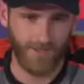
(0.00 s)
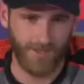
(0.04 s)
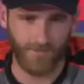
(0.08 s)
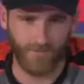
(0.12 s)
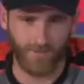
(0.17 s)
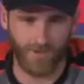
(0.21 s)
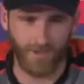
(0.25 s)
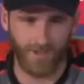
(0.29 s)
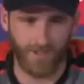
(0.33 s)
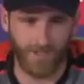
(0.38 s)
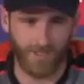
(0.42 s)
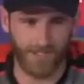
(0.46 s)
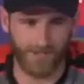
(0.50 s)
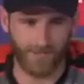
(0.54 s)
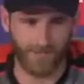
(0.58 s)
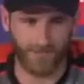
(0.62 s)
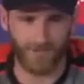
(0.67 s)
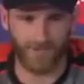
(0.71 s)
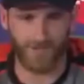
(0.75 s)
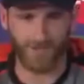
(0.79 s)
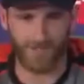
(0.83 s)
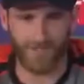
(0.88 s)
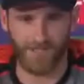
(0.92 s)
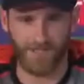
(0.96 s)
but I guess
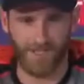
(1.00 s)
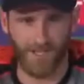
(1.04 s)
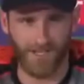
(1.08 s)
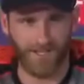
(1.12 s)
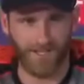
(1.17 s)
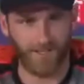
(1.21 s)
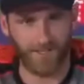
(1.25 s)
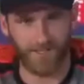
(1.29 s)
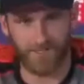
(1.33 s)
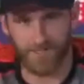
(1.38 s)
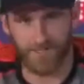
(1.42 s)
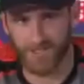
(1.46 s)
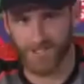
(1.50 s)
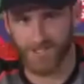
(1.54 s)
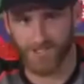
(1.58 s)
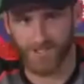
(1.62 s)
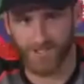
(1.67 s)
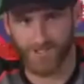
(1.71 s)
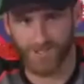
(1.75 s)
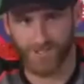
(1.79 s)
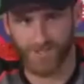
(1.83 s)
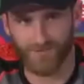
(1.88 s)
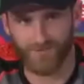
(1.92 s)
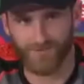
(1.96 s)
with the added
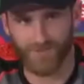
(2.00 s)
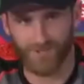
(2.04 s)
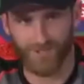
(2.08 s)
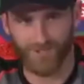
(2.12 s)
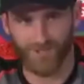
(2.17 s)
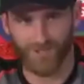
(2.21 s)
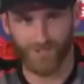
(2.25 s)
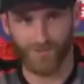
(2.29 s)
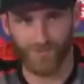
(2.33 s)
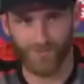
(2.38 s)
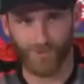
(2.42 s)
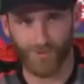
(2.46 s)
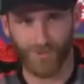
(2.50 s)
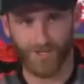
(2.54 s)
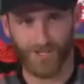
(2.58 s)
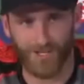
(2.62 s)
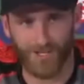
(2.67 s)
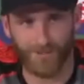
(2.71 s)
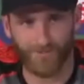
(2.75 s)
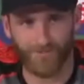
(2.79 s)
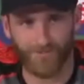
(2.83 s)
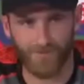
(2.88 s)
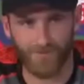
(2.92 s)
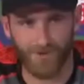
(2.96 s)
attention of a World
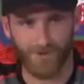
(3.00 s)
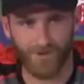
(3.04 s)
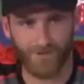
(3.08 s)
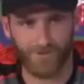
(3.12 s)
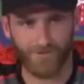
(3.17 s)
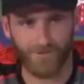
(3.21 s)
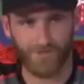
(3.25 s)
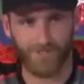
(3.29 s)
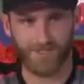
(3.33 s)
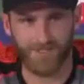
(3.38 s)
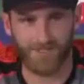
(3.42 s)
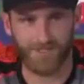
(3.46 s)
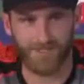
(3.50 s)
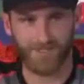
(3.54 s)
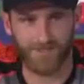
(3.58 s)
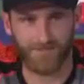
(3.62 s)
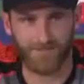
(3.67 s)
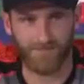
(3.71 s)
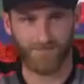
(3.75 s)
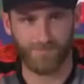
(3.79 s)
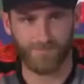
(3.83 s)
Cup final means it's